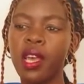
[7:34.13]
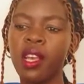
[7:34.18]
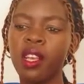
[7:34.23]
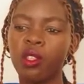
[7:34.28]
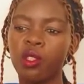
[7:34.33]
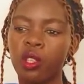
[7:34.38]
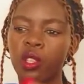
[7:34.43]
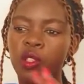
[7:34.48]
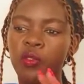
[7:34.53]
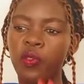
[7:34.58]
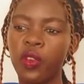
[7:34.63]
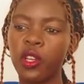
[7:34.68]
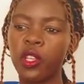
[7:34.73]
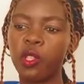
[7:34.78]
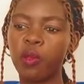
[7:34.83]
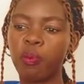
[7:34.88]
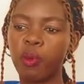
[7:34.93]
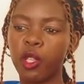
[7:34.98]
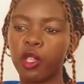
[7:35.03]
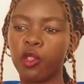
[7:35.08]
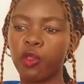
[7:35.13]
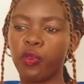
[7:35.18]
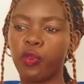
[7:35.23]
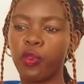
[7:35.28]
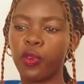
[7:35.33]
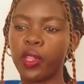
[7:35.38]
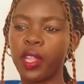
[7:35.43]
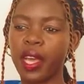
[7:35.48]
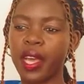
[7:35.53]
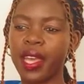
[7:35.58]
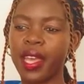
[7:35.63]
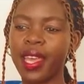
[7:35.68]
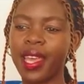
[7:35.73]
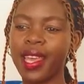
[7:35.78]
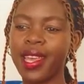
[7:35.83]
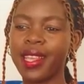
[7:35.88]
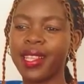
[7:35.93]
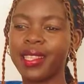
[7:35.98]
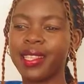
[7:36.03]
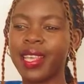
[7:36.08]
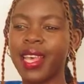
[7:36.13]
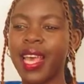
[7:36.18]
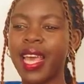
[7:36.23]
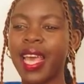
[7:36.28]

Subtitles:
so it's very special for the kids,